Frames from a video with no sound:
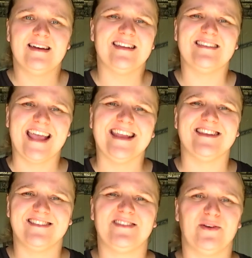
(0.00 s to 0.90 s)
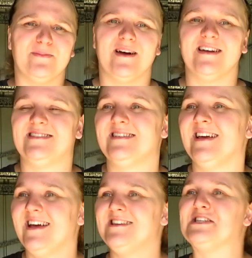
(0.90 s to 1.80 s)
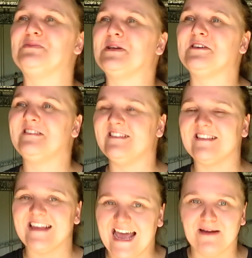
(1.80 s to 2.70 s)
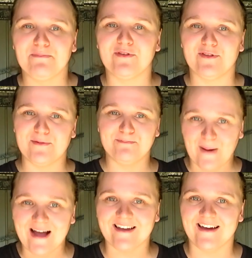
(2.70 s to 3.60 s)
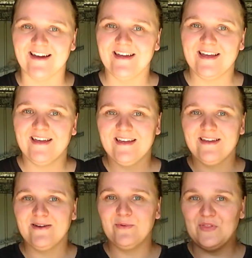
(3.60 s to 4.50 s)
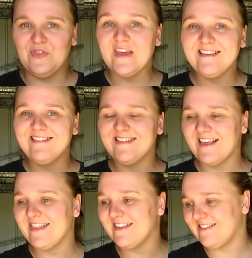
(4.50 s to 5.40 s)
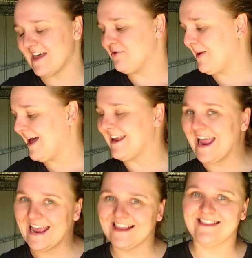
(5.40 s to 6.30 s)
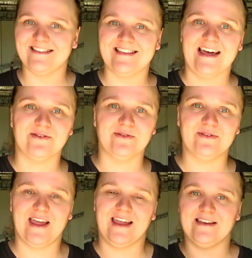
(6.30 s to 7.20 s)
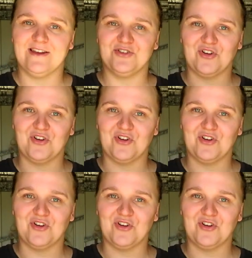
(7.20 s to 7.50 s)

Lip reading: I just hate it so much. Just because it's an absolute bugger with this, the saddle pad and the saddle, and